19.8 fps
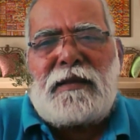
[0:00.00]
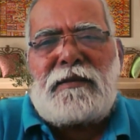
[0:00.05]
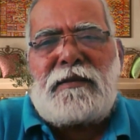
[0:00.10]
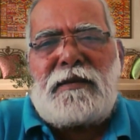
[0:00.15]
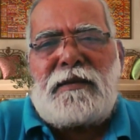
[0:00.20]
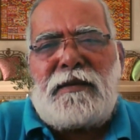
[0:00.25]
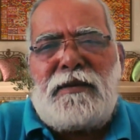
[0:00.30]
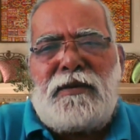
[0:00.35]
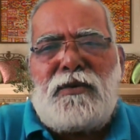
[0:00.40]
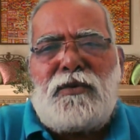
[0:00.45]

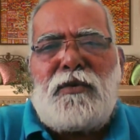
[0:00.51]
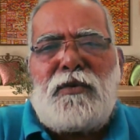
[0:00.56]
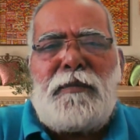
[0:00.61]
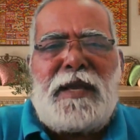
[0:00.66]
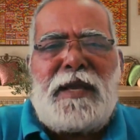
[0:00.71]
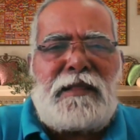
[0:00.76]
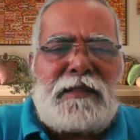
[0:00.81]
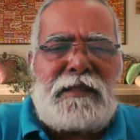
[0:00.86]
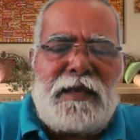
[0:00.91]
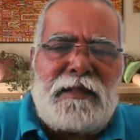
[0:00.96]
you may
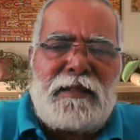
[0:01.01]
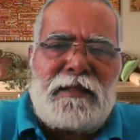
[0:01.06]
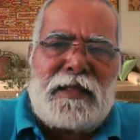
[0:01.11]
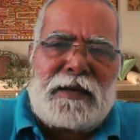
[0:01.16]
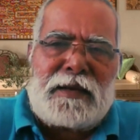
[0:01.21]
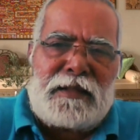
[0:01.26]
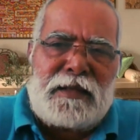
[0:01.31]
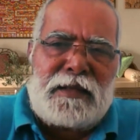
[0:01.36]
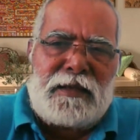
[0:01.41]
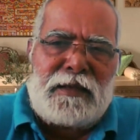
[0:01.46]
think that
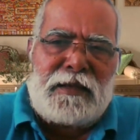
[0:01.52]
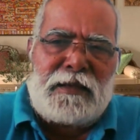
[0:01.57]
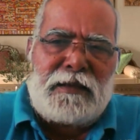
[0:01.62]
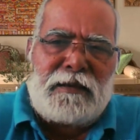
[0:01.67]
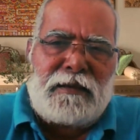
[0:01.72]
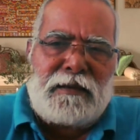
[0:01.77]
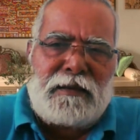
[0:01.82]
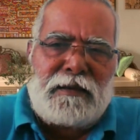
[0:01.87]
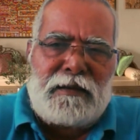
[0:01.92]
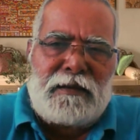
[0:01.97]

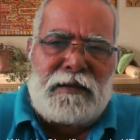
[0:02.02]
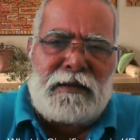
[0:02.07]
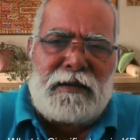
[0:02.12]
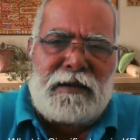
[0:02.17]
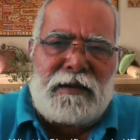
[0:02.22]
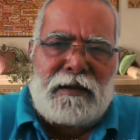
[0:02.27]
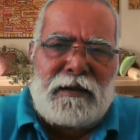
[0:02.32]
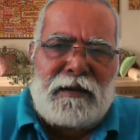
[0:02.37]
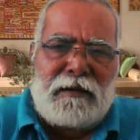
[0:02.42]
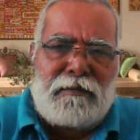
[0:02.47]

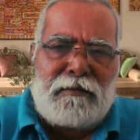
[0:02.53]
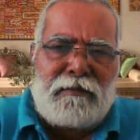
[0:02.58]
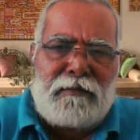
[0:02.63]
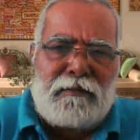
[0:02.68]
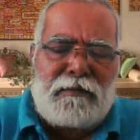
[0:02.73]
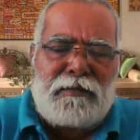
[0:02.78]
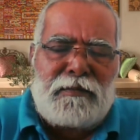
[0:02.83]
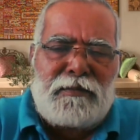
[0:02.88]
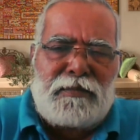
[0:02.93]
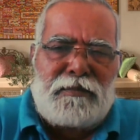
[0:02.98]
uh,
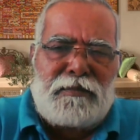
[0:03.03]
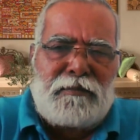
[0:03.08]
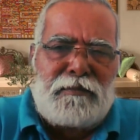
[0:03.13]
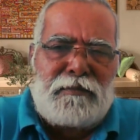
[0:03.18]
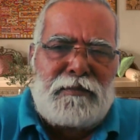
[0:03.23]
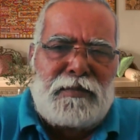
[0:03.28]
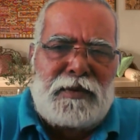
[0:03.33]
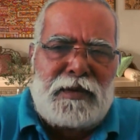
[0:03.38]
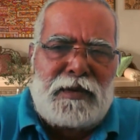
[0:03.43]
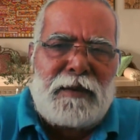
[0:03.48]

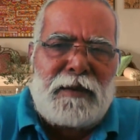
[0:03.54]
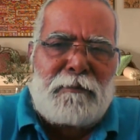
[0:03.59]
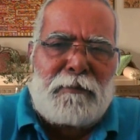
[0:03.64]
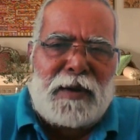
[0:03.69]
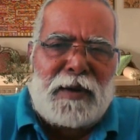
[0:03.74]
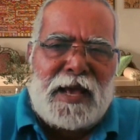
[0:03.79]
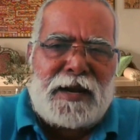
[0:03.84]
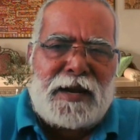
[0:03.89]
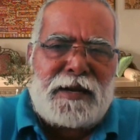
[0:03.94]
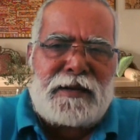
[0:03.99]
a
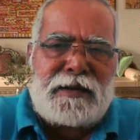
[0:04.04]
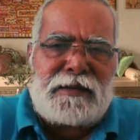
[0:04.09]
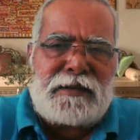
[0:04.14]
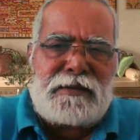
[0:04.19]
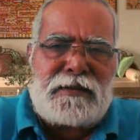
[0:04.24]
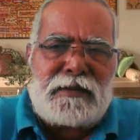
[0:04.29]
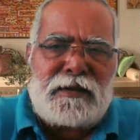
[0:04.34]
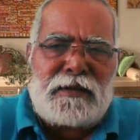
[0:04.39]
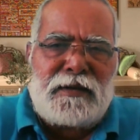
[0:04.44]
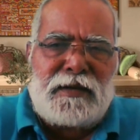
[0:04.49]
planet
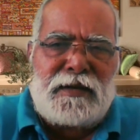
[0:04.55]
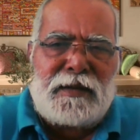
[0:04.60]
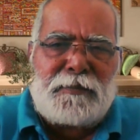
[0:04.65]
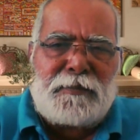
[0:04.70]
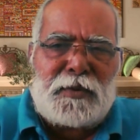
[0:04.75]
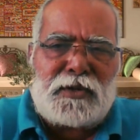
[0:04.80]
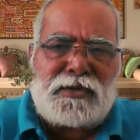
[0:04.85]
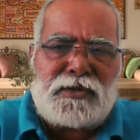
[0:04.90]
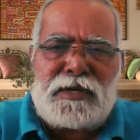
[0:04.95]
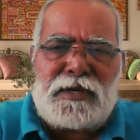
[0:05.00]
is
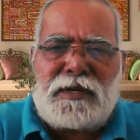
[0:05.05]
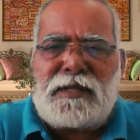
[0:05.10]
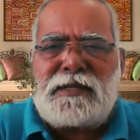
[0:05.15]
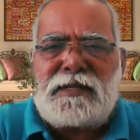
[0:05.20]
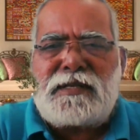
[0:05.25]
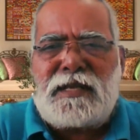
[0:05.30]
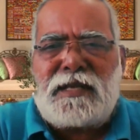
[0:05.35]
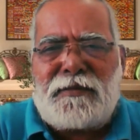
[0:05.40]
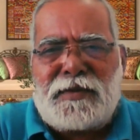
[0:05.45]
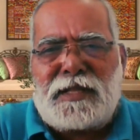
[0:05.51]
deposited in the
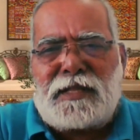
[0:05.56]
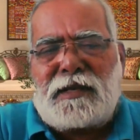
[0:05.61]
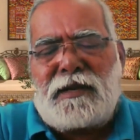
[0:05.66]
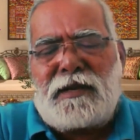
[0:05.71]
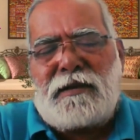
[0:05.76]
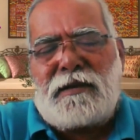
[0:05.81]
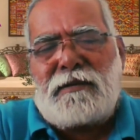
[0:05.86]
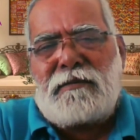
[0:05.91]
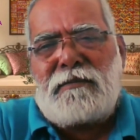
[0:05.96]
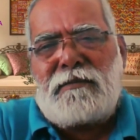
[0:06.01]

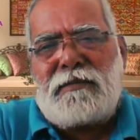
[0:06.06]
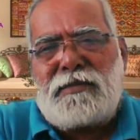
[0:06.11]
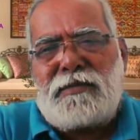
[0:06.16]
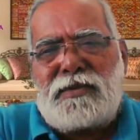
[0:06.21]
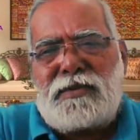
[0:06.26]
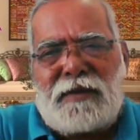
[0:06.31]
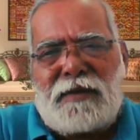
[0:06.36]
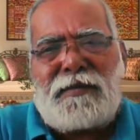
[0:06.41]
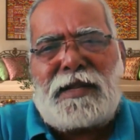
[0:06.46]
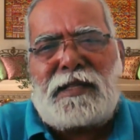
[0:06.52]

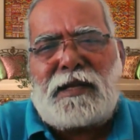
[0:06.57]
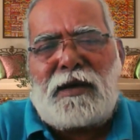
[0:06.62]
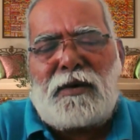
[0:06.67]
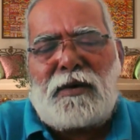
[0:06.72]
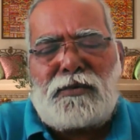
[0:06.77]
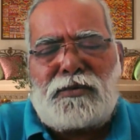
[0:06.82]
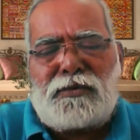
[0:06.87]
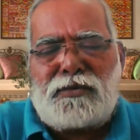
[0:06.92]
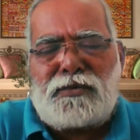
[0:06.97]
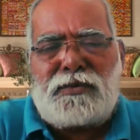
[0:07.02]
seventh house.
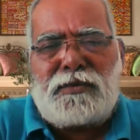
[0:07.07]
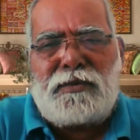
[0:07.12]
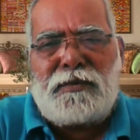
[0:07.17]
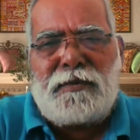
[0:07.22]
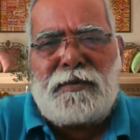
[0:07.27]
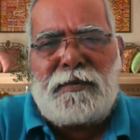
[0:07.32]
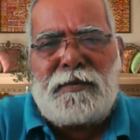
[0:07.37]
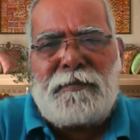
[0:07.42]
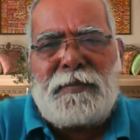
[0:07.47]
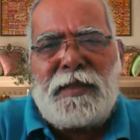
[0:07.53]

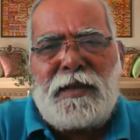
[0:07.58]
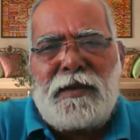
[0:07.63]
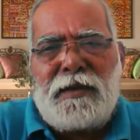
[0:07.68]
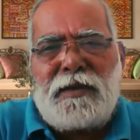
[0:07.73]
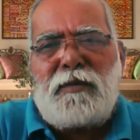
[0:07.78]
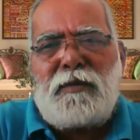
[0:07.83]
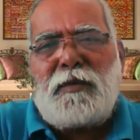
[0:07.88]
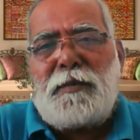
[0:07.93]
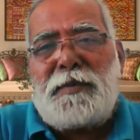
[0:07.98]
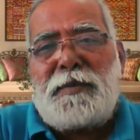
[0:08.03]

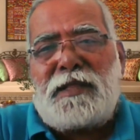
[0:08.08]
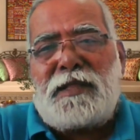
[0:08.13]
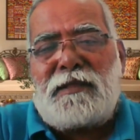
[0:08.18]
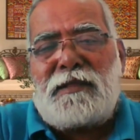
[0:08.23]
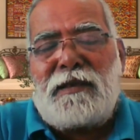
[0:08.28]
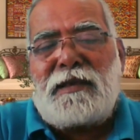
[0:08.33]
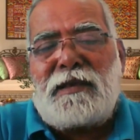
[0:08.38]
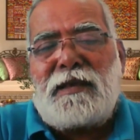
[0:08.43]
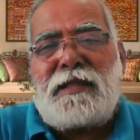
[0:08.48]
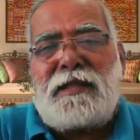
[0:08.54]
You may be
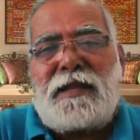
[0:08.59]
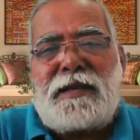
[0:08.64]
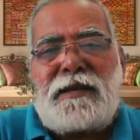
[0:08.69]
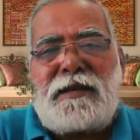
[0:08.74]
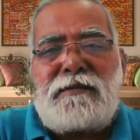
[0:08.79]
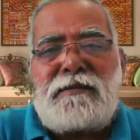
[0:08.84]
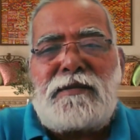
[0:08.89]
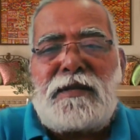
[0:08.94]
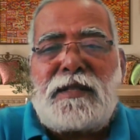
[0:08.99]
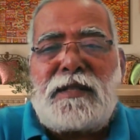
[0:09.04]
thinking that
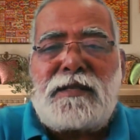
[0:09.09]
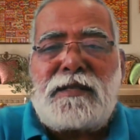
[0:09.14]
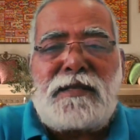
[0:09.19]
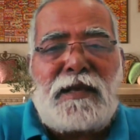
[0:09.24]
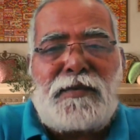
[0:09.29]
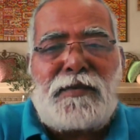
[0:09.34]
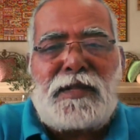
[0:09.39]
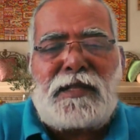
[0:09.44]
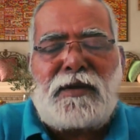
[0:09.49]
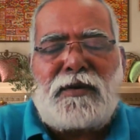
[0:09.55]
it's in the
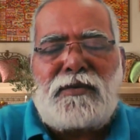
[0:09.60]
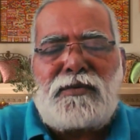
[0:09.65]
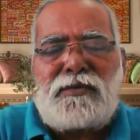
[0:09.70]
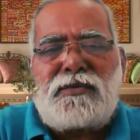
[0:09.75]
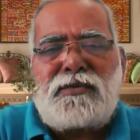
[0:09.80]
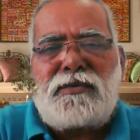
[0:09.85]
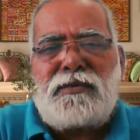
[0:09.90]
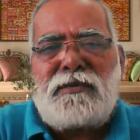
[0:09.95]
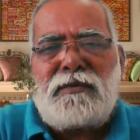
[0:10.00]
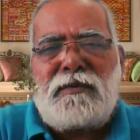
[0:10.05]
seventh
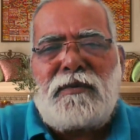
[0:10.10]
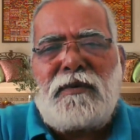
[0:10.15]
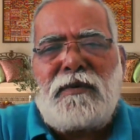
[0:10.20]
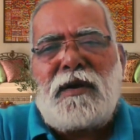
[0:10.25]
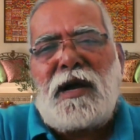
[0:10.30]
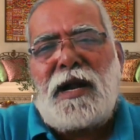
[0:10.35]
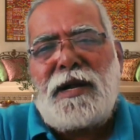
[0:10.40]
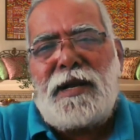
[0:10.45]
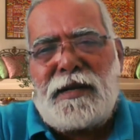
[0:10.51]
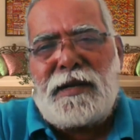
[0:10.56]
house,
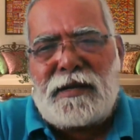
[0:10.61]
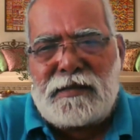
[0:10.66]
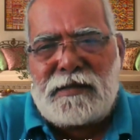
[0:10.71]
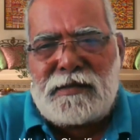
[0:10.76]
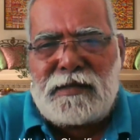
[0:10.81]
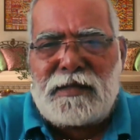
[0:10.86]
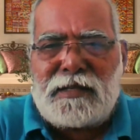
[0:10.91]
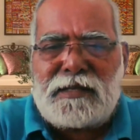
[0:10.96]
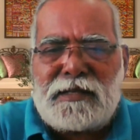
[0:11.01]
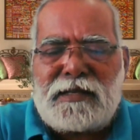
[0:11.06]
and it is
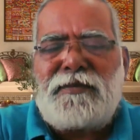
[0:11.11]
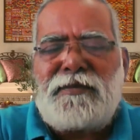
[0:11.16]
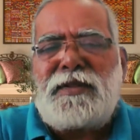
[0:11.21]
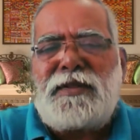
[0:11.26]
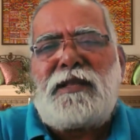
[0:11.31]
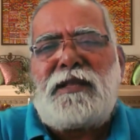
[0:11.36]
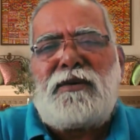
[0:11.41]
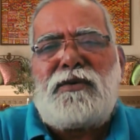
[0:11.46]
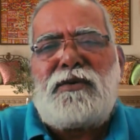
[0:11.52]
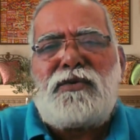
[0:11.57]
in the
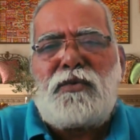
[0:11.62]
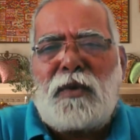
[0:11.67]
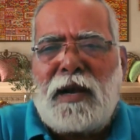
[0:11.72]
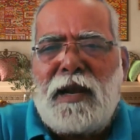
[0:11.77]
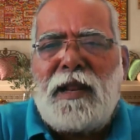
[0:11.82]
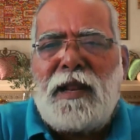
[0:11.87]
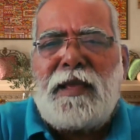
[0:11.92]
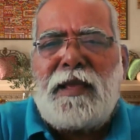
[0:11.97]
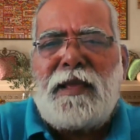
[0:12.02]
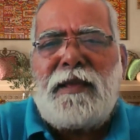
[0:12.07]
seventh house
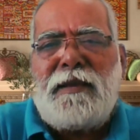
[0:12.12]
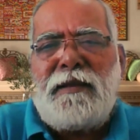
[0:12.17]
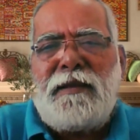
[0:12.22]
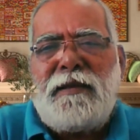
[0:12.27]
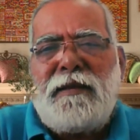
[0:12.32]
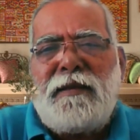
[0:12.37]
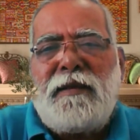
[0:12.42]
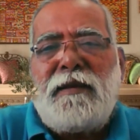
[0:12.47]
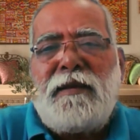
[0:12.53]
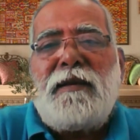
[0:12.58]
only.
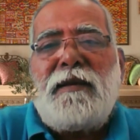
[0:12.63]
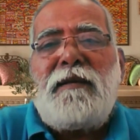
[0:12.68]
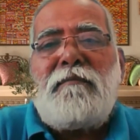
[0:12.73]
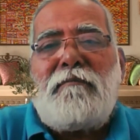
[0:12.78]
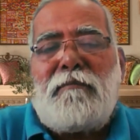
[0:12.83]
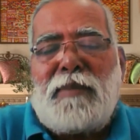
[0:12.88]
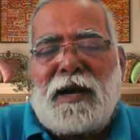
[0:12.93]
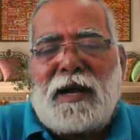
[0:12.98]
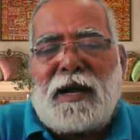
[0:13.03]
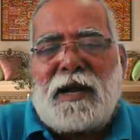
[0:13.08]

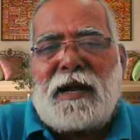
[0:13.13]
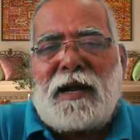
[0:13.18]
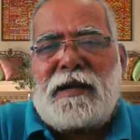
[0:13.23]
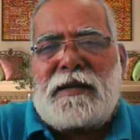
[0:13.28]
But